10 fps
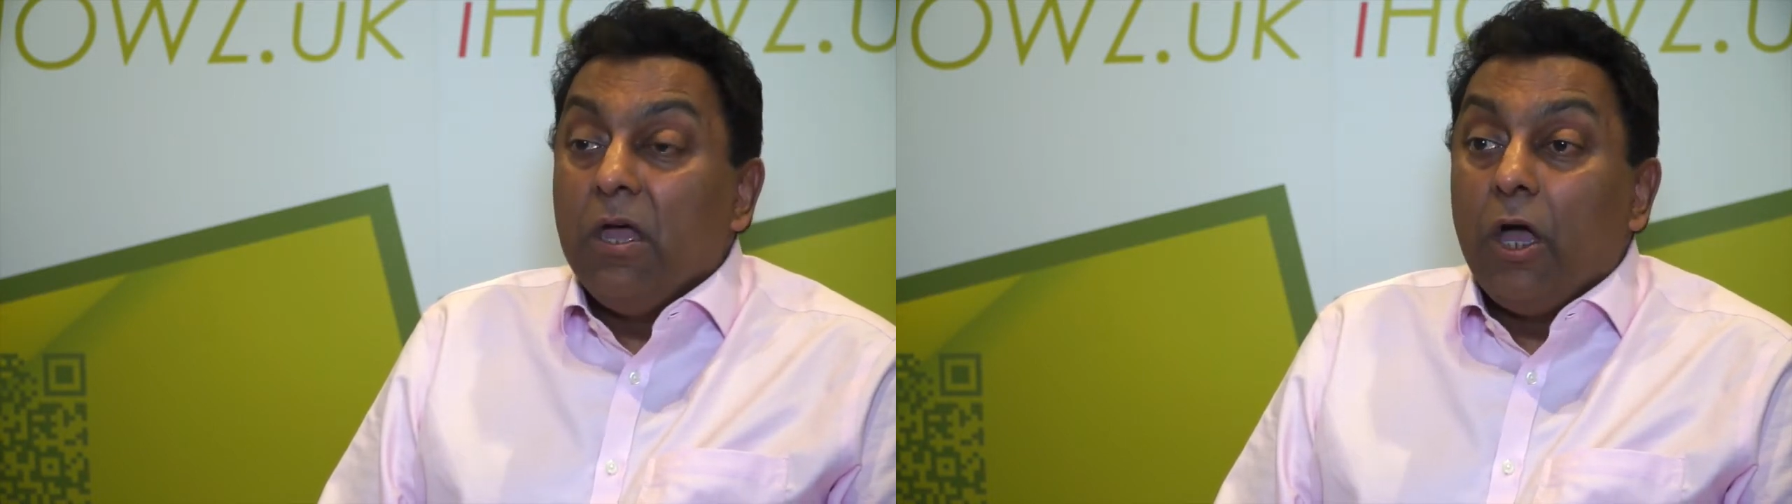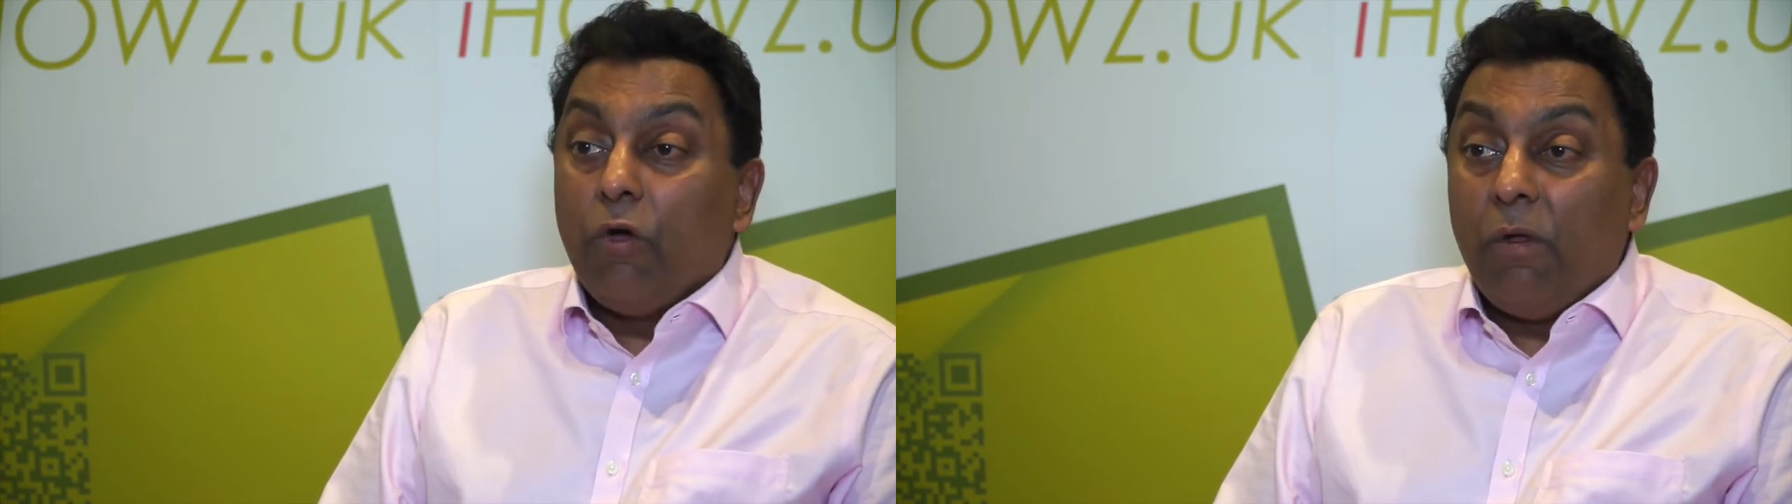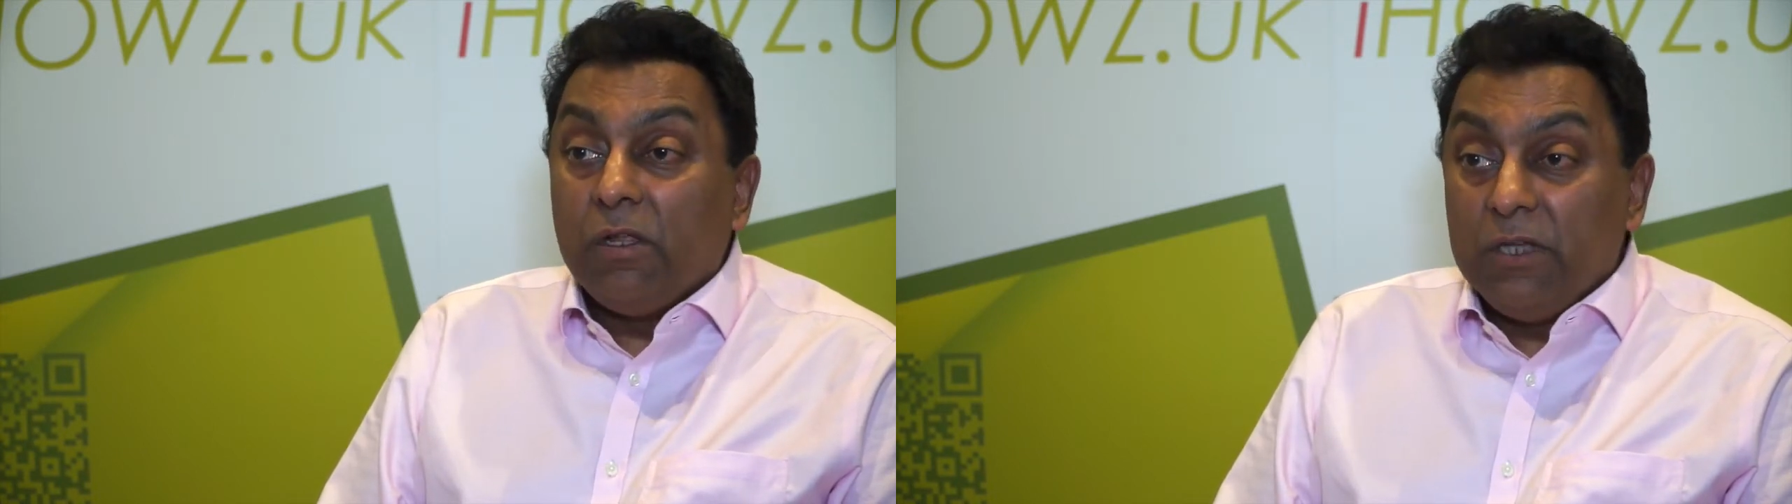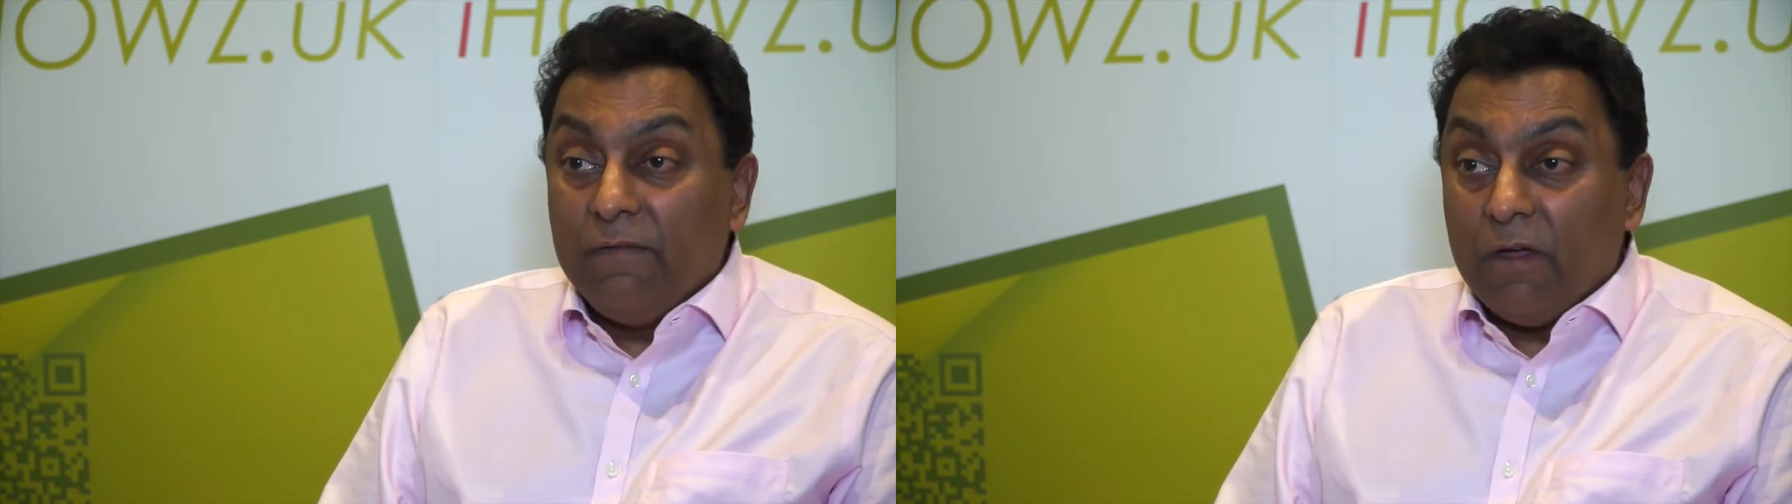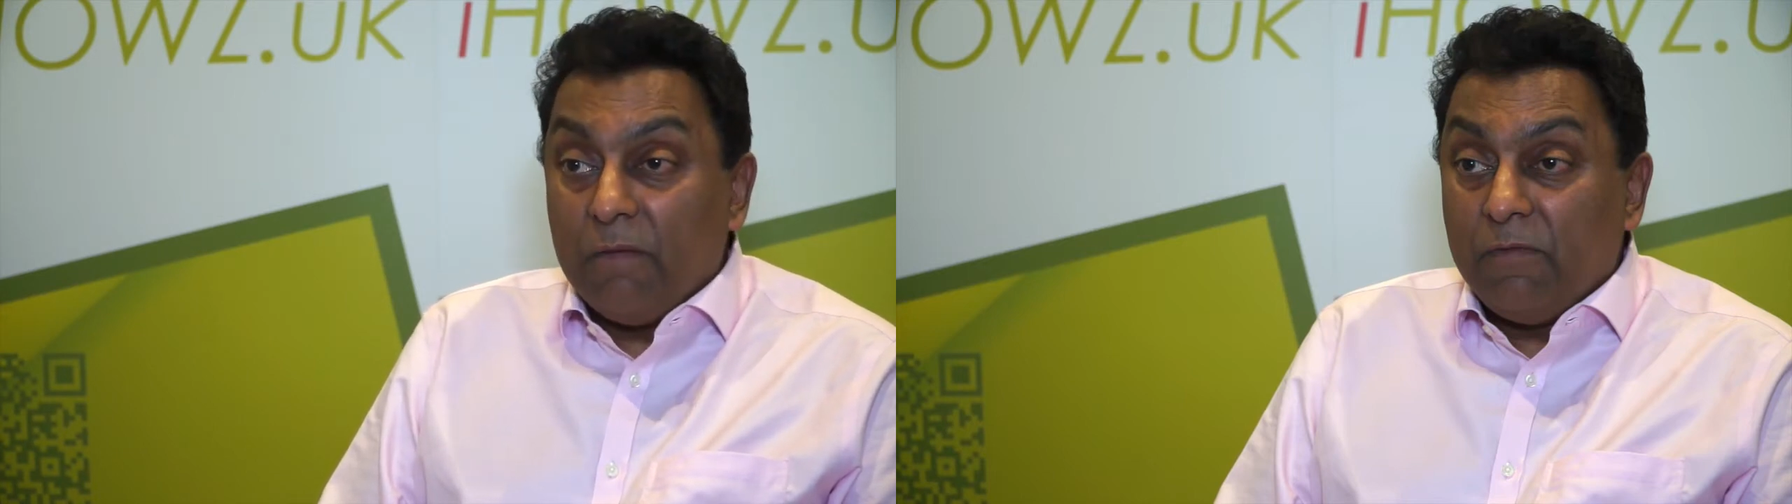a quality
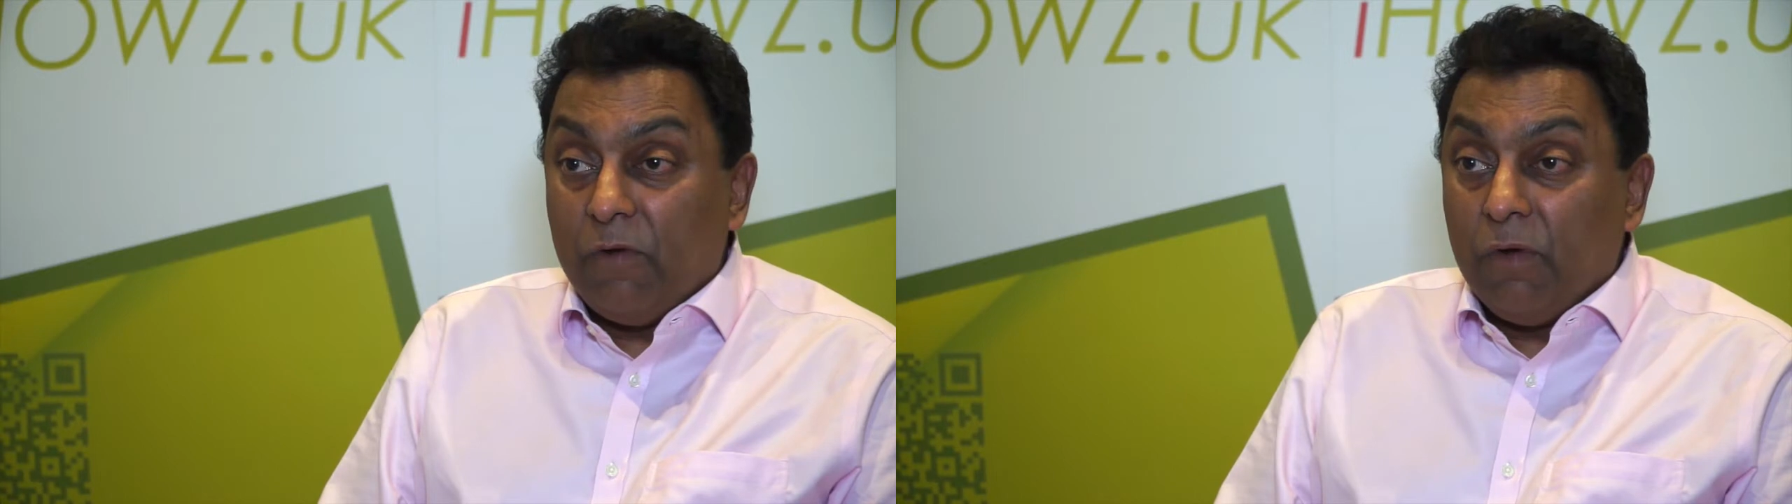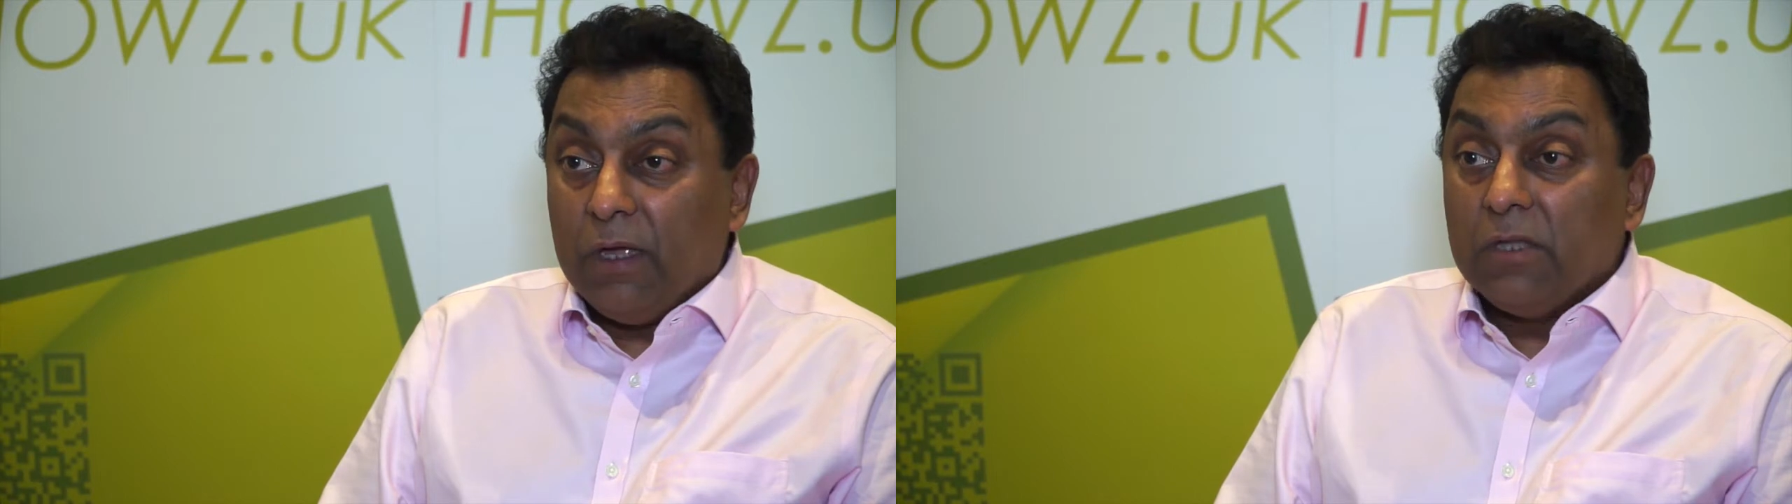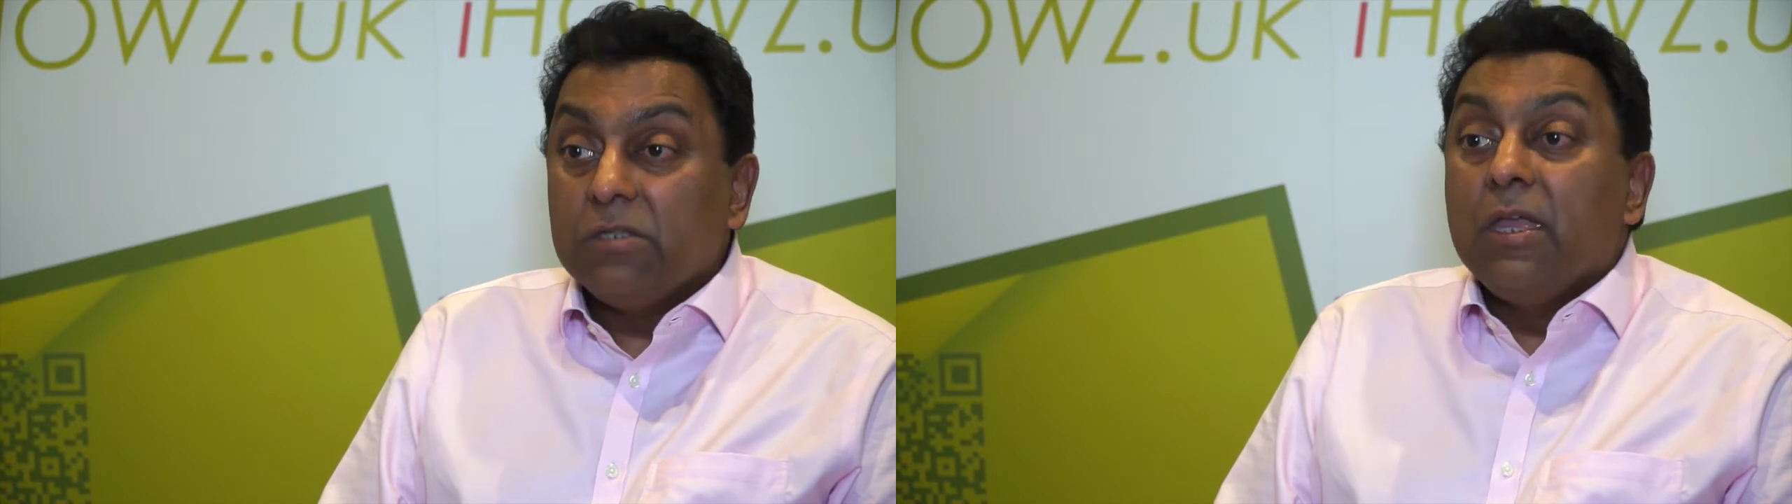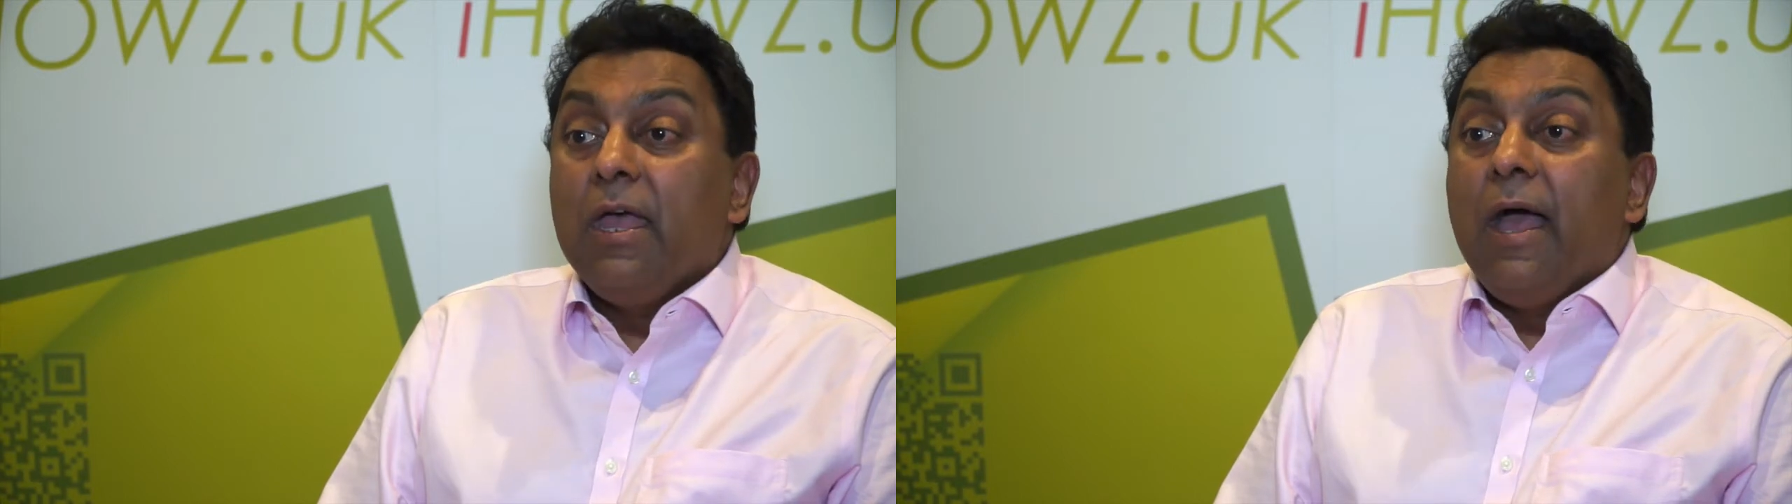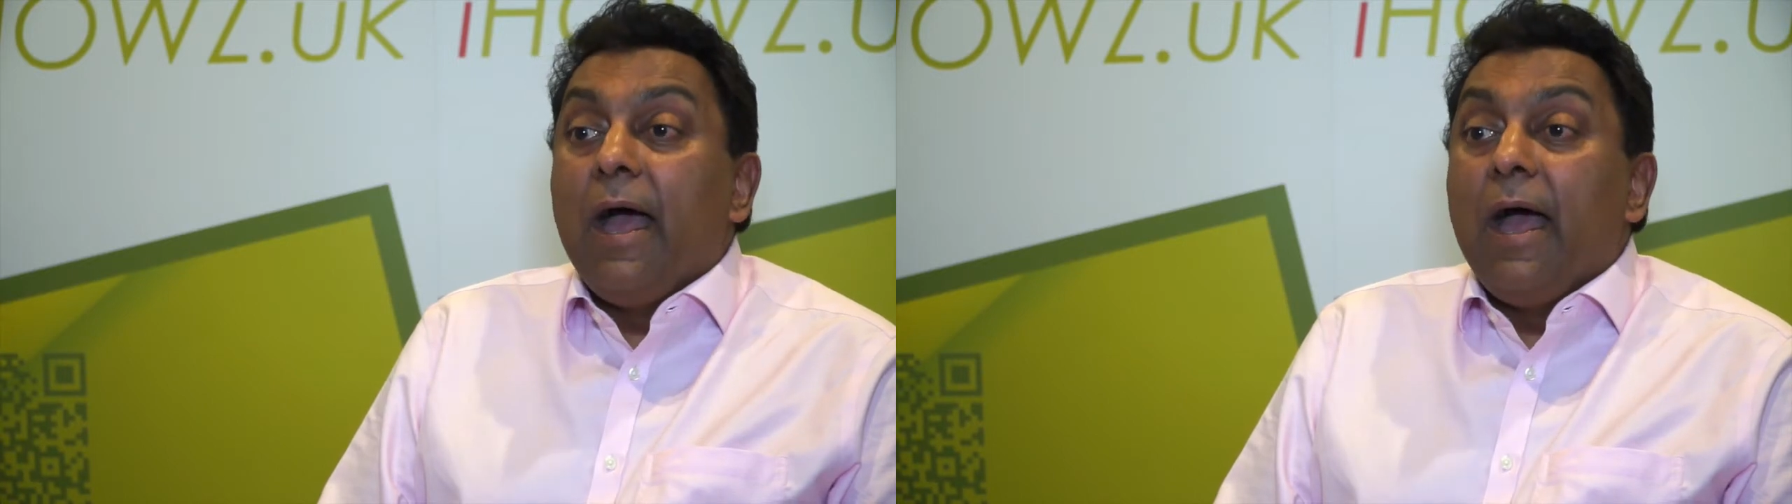firm of lawyers,